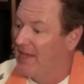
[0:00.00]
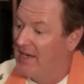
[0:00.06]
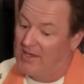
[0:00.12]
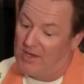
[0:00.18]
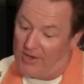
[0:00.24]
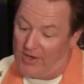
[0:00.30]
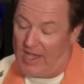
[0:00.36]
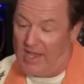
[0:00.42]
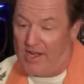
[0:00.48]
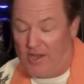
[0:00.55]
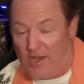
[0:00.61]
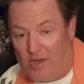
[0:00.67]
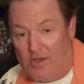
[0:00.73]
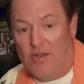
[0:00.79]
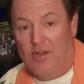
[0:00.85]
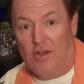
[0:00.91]
And an, and an
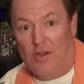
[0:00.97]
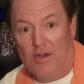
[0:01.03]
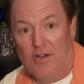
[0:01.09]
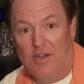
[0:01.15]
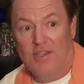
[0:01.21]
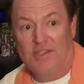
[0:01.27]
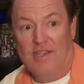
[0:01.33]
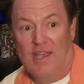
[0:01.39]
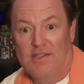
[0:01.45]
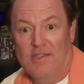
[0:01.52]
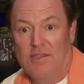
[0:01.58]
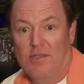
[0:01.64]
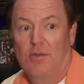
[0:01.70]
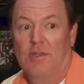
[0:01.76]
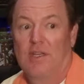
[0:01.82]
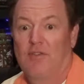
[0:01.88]
art, artist has
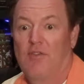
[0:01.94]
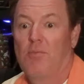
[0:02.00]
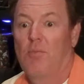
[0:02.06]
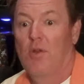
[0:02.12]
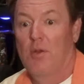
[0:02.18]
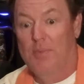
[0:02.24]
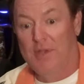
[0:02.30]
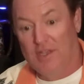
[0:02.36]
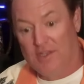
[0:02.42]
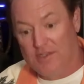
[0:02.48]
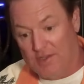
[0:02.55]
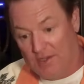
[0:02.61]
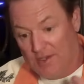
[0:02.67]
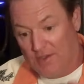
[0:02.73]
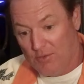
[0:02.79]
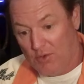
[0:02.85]
to do it even more because